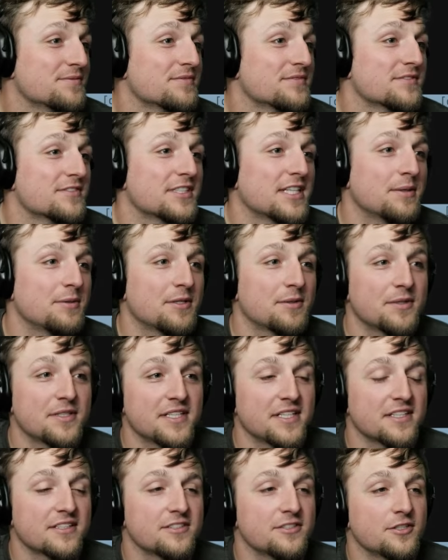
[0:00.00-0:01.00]
David, to
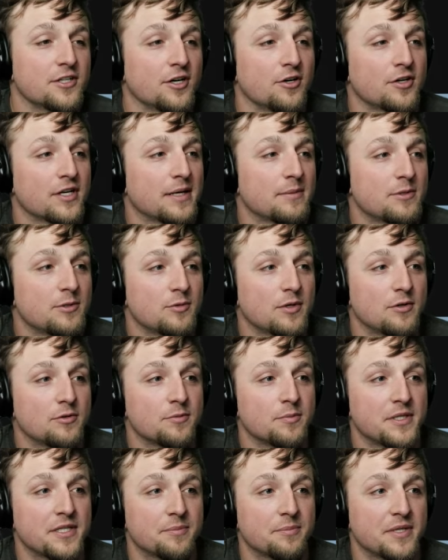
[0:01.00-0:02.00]
maintain include OCaml. What would
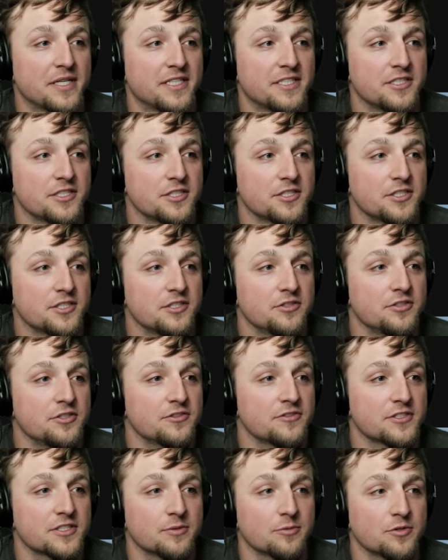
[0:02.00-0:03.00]
be a pitch you do
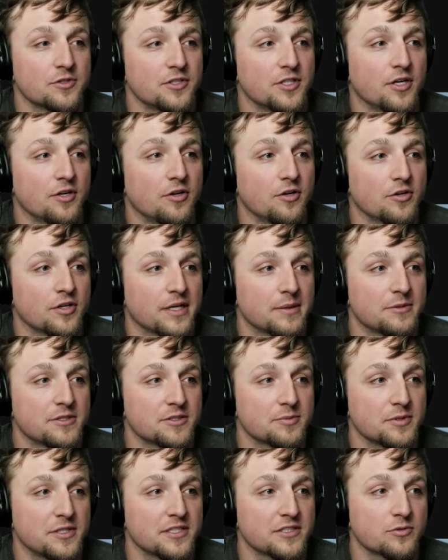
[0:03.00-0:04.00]
for someone with no OCaml
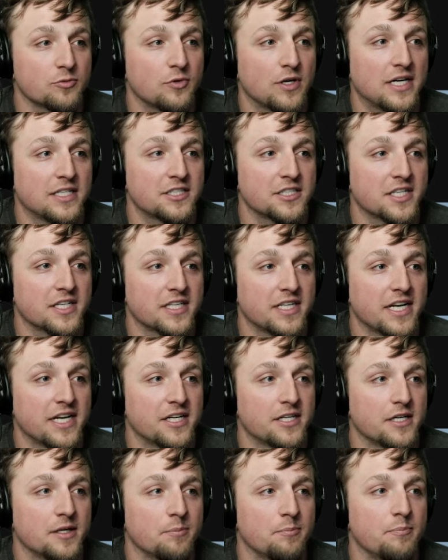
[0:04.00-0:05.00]
experience? Why should I care
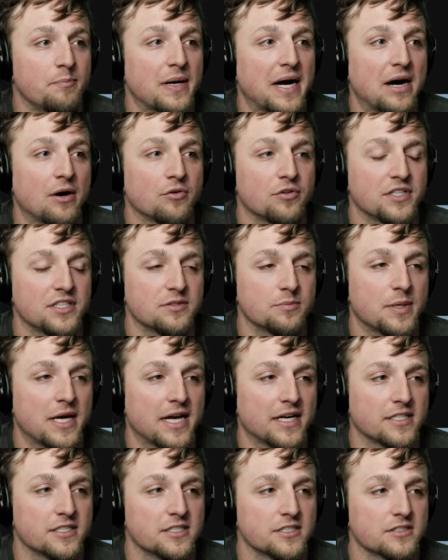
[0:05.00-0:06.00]
about these
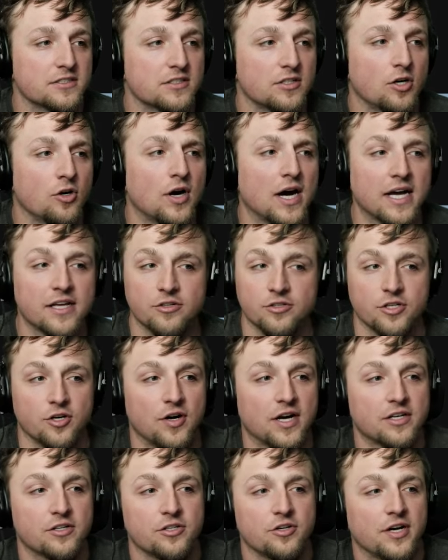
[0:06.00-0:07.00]
packages? Oh, I don't know.
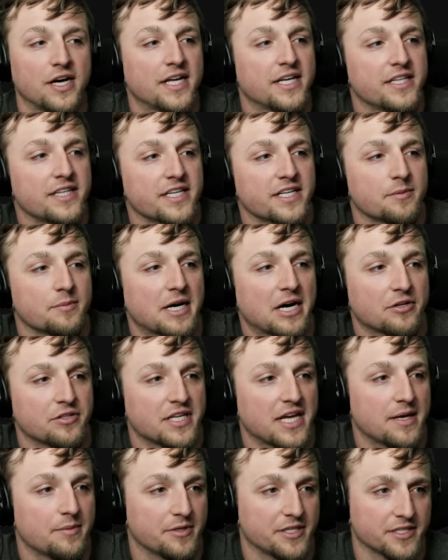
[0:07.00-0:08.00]
I don't know anything about
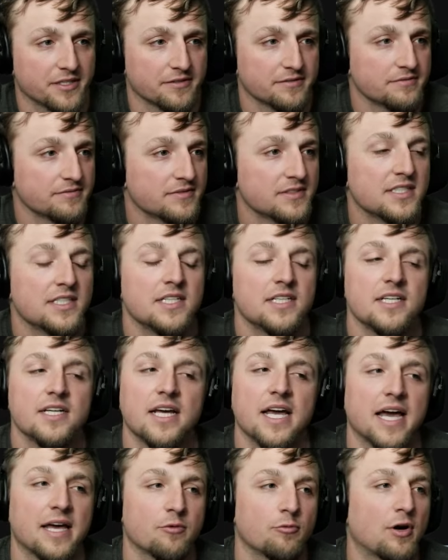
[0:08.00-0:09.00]
Debian
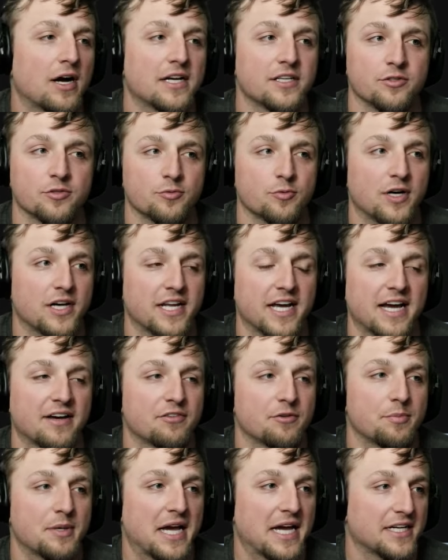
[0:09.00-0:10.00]
and why you would want to have the
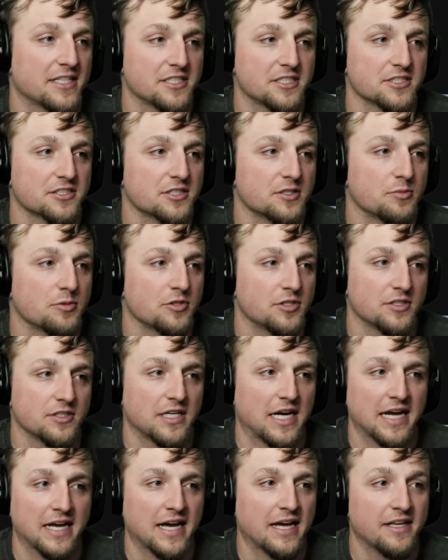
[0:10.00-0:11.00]
packages, Kapoor.
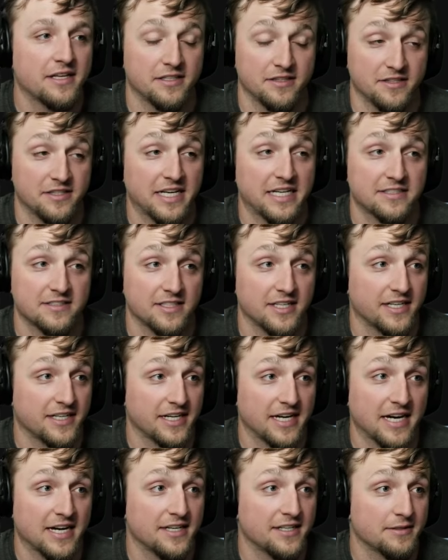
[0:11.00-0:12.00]

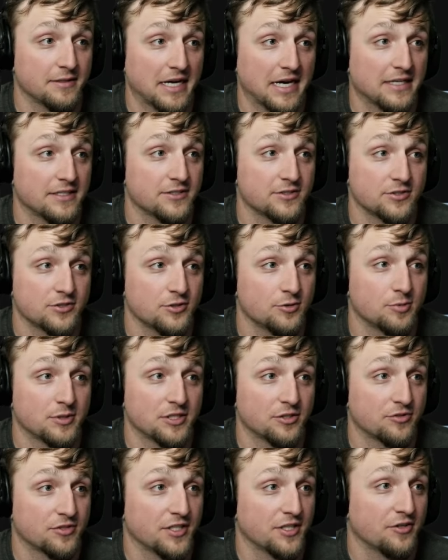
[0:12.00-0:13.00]
I super
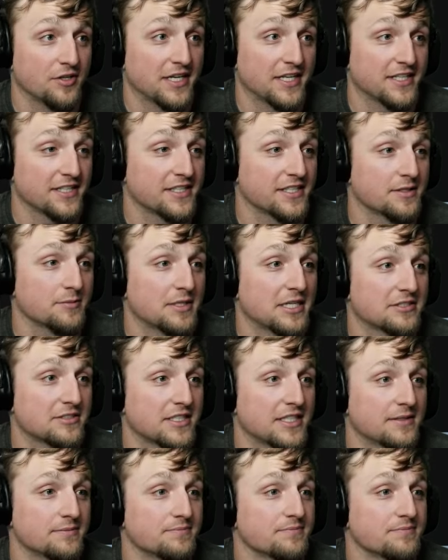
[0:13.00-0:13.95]
don't know anything about that.